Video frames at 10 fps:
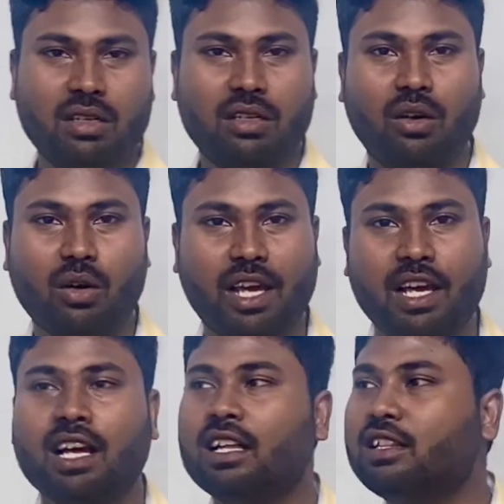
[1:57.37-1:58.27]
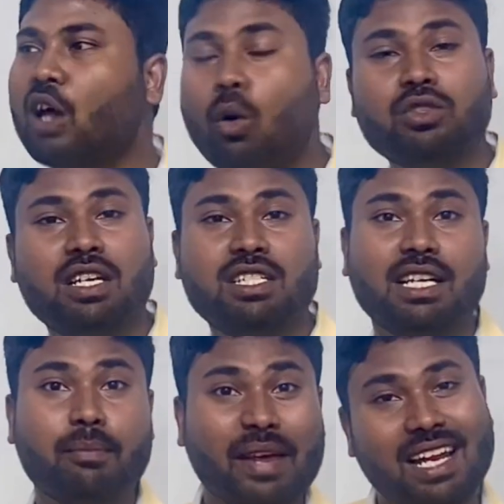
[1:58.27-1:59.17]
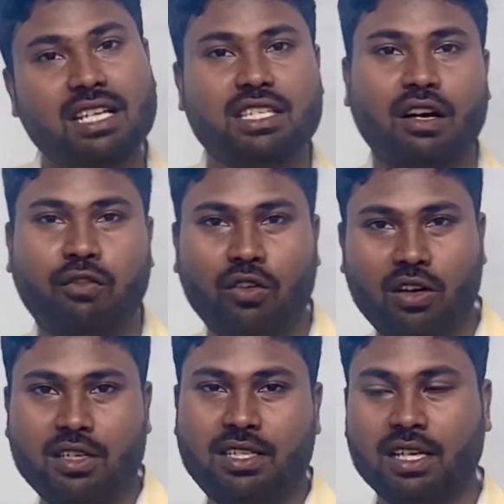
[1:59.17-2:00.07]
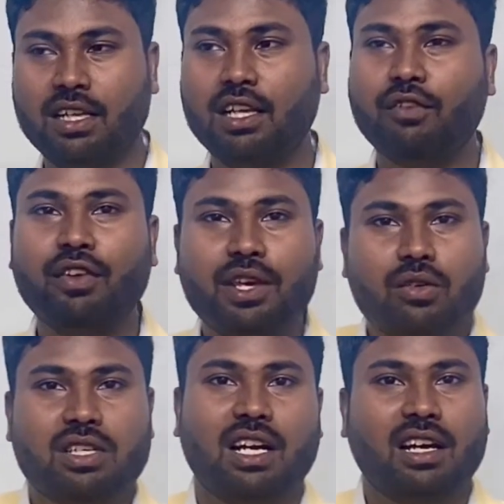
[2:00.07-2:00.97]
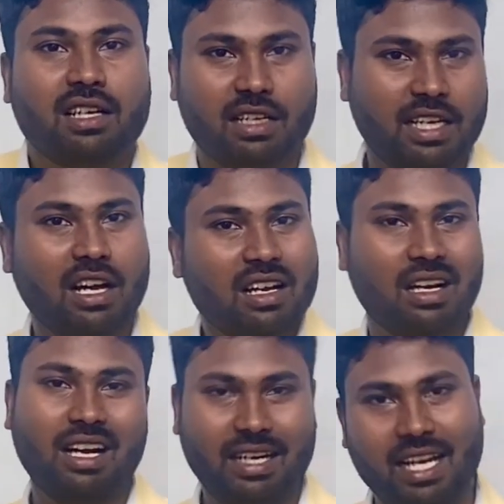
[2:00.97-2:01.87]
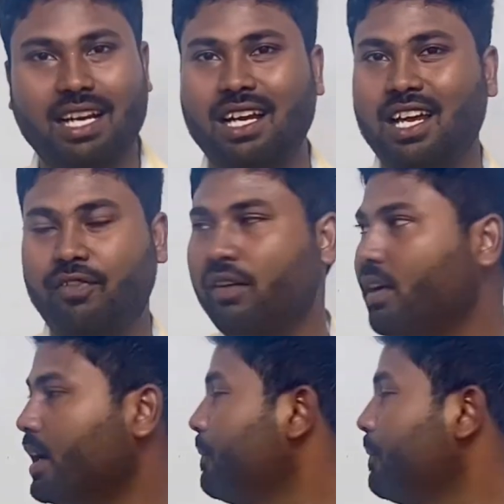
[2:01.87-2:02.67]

Okay, thousands and millions of words that we use in our daily life every day.